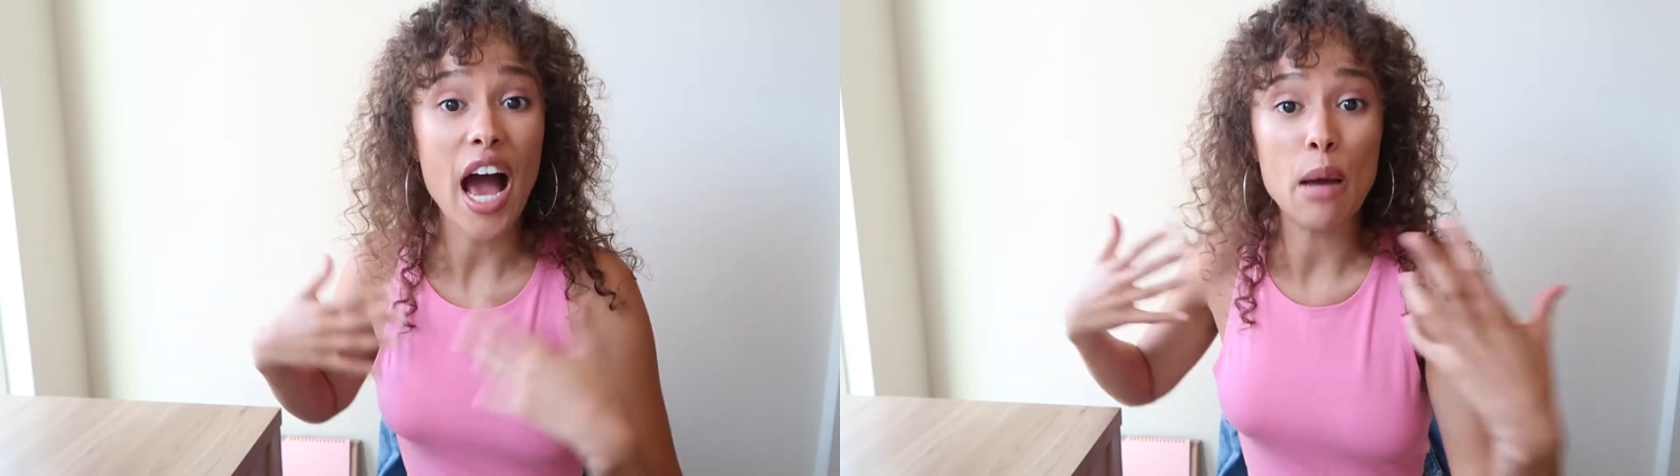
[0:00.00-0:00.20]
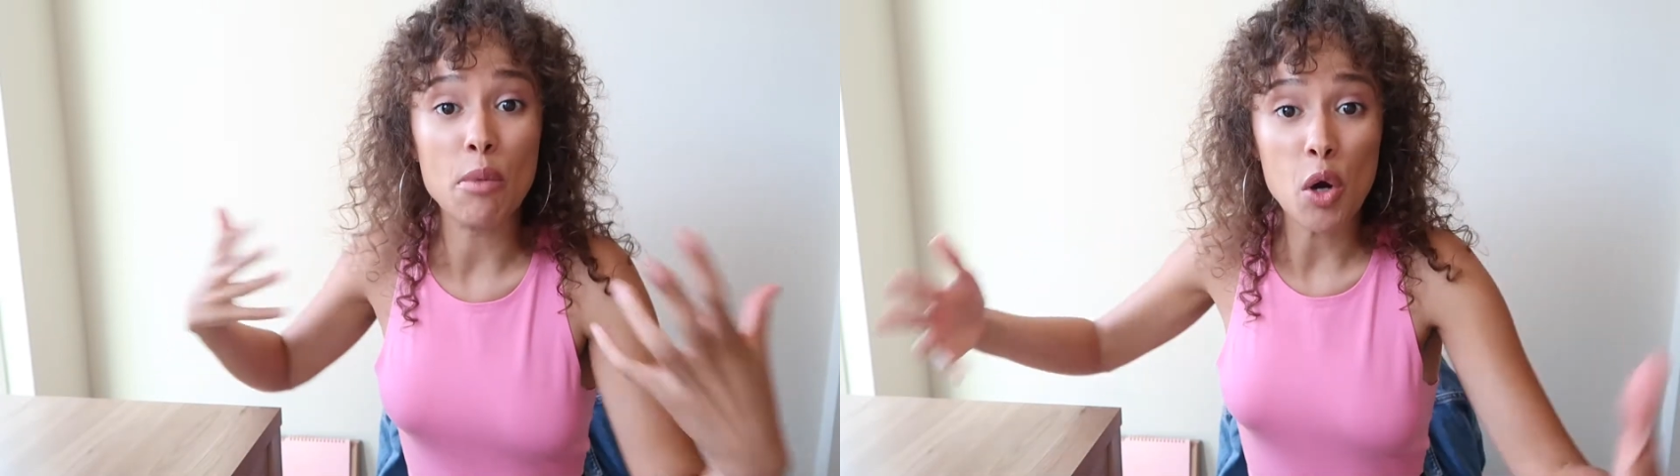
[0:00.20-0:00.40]

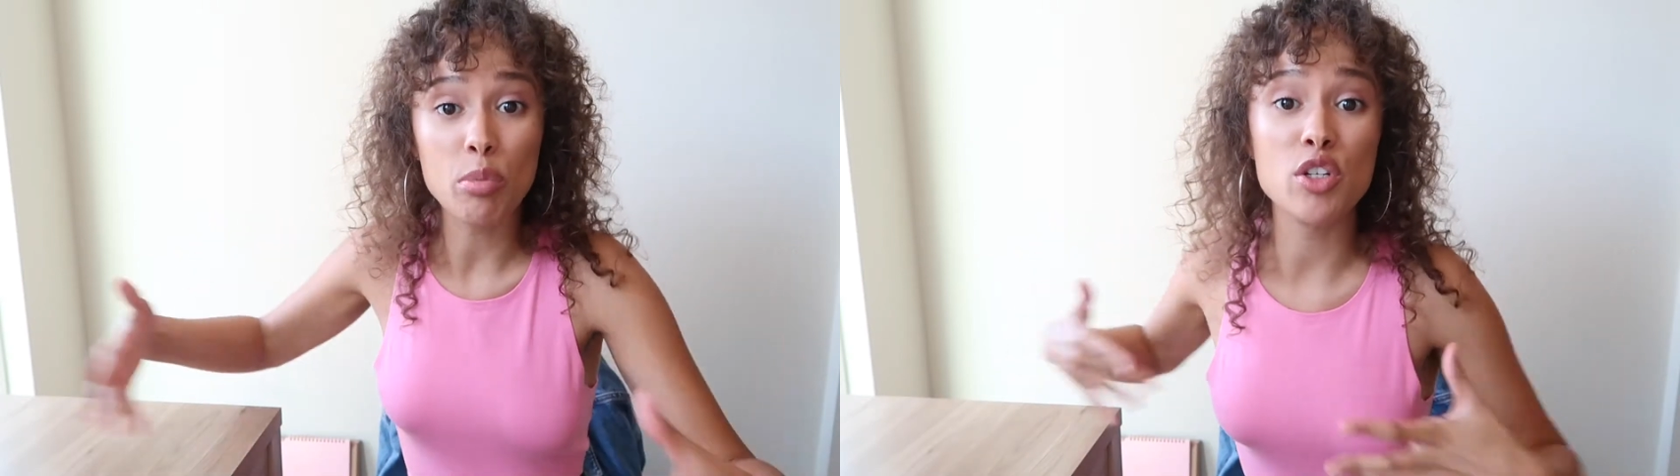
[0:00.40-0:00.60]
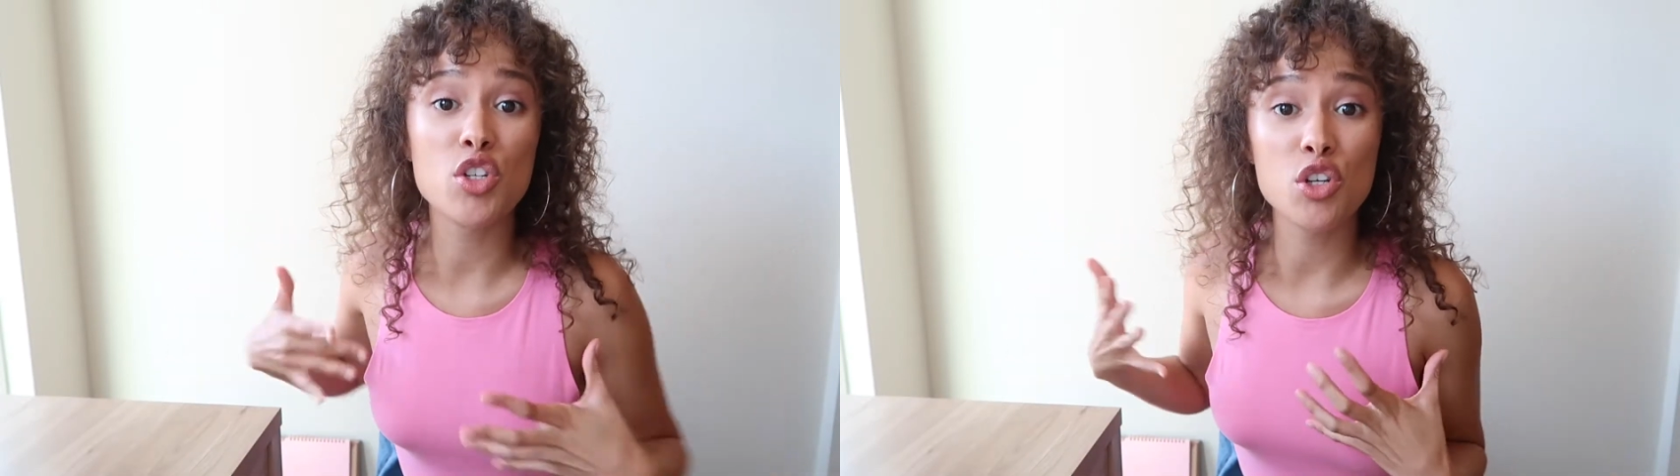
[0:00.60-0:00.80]
I'm
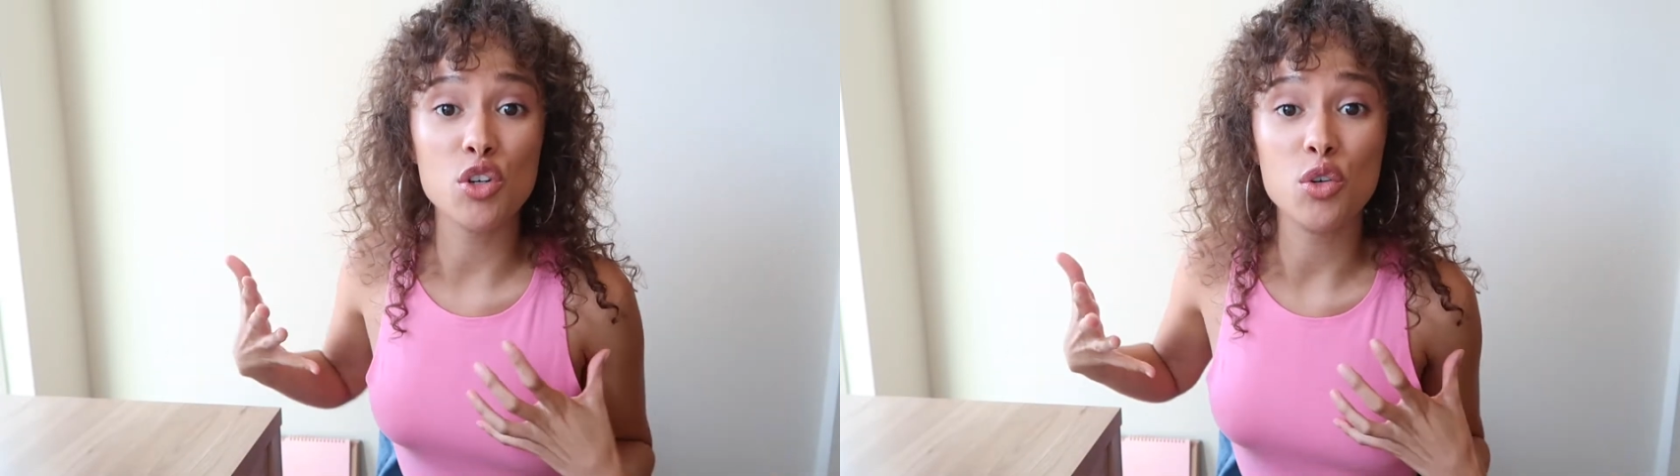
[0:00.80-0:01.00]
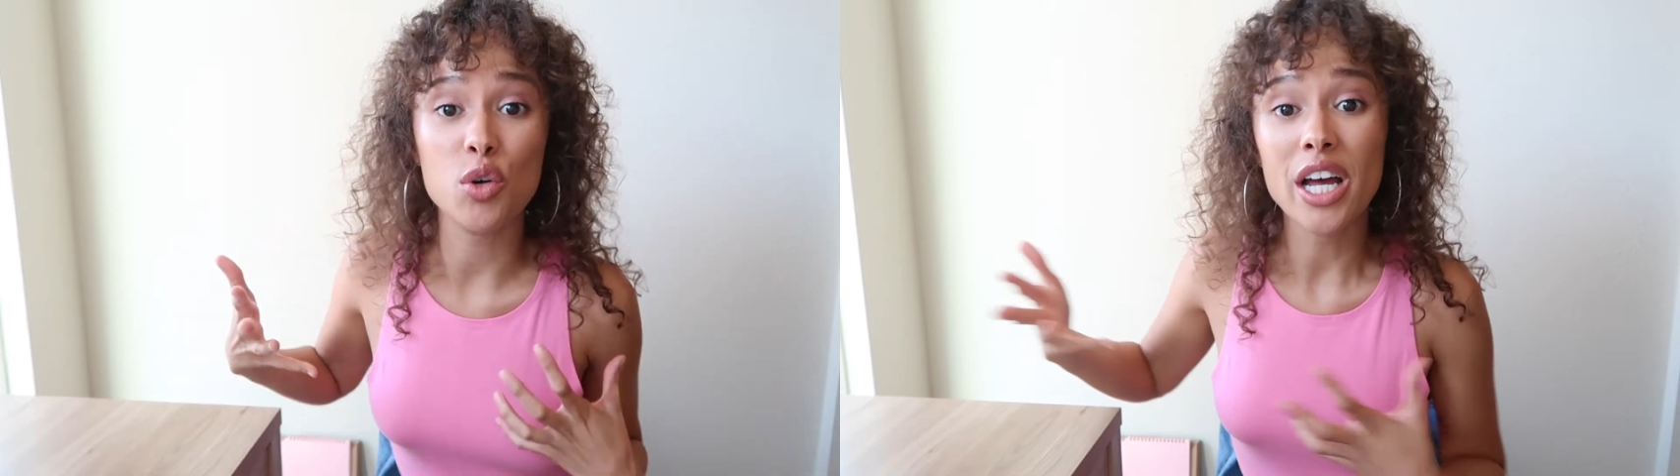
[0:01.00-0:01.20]
open
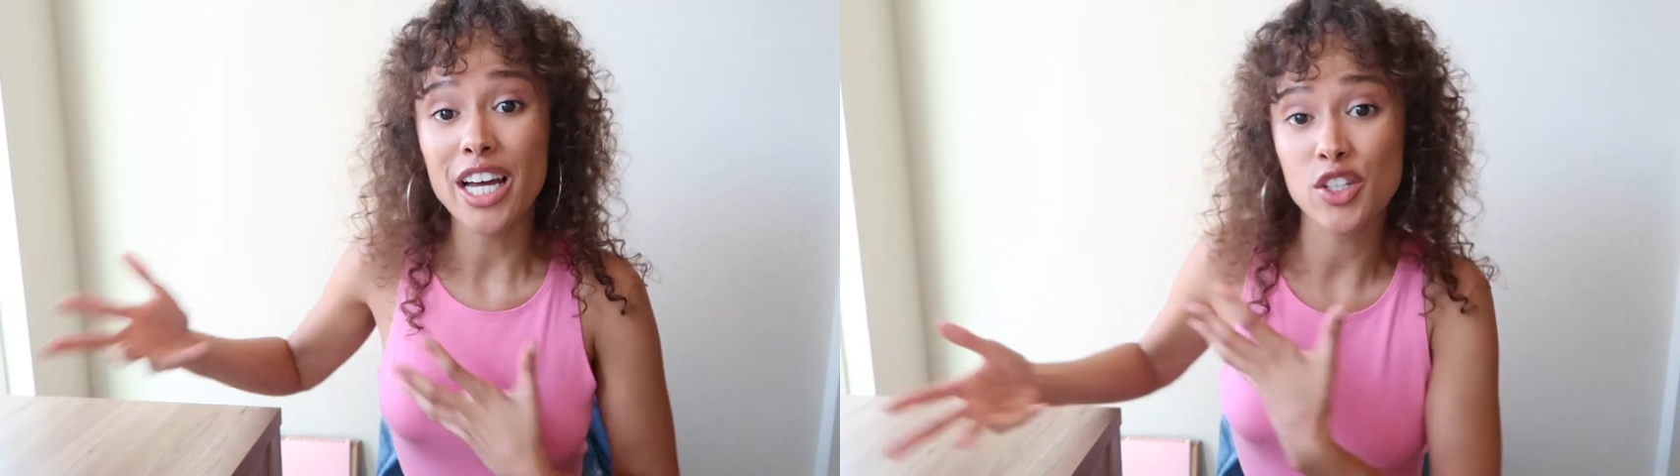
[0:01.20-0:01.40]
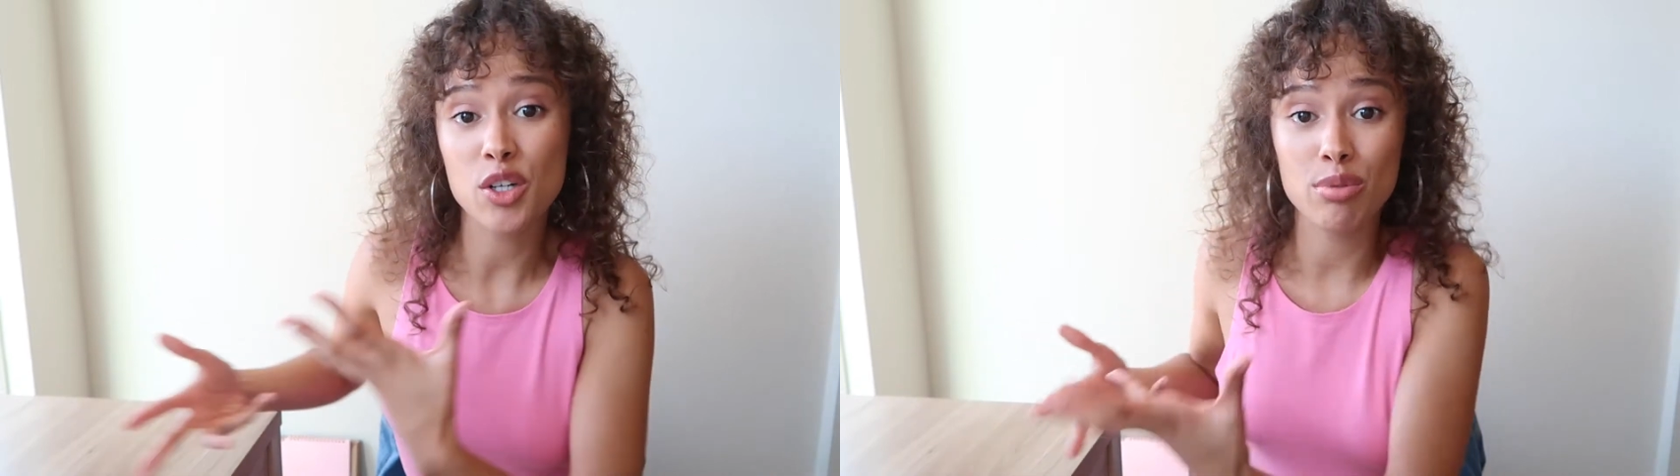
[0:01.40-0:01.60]
to
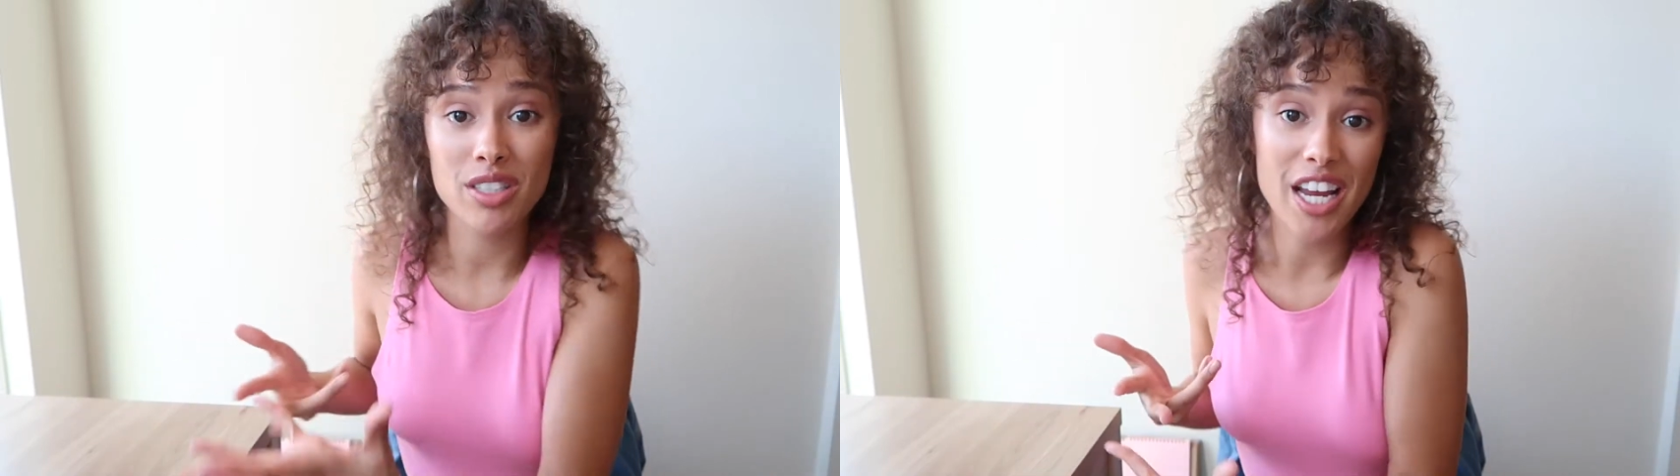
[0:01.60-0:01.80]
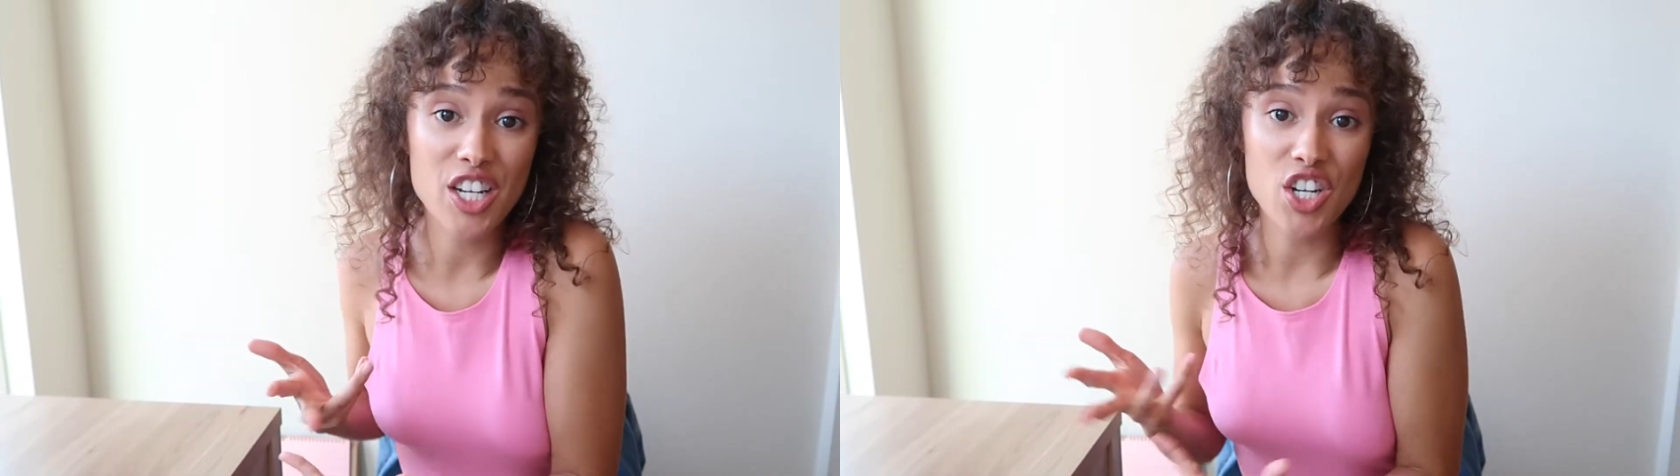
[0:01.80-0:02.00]

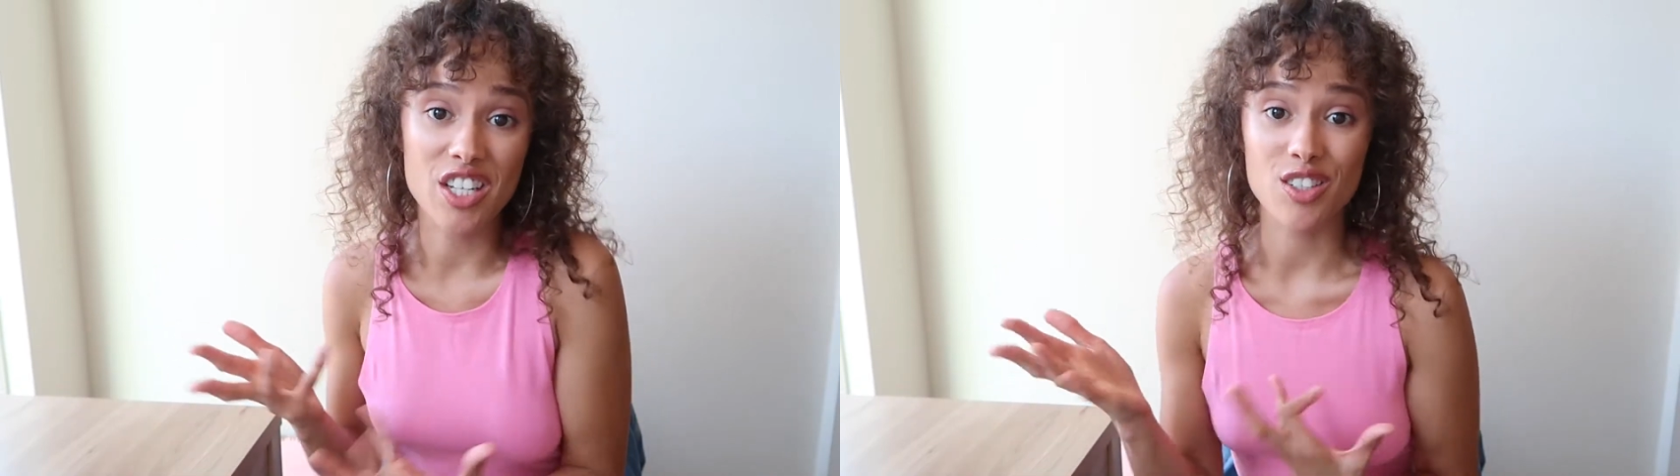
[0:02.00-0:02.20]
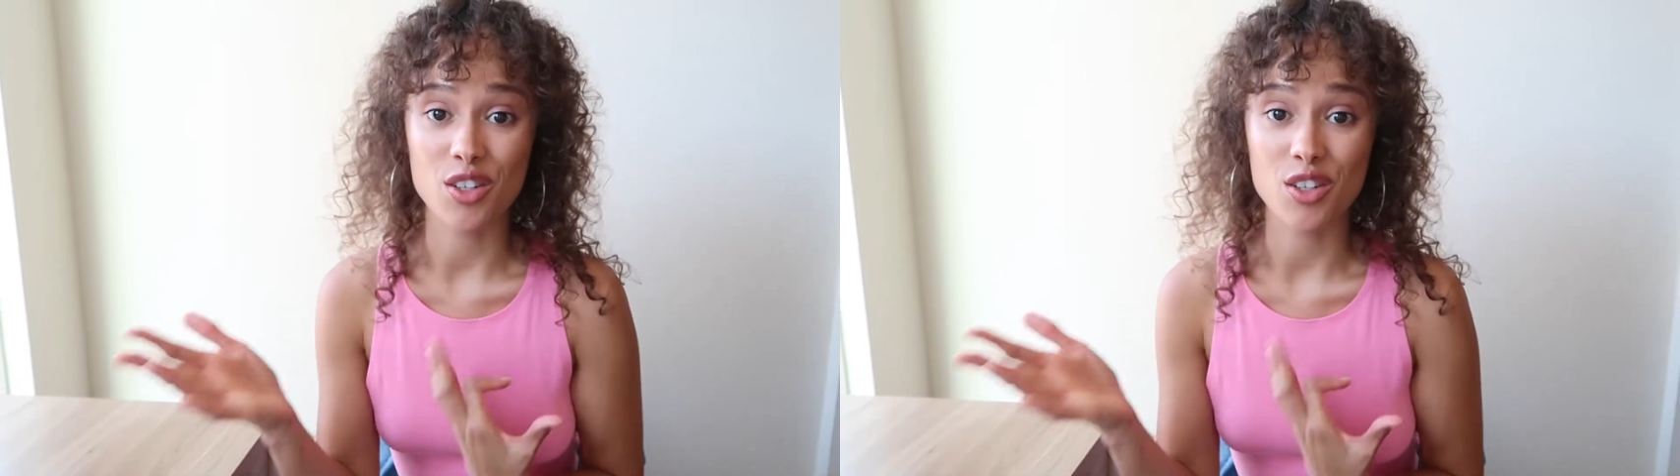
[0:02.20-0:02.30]
interpretations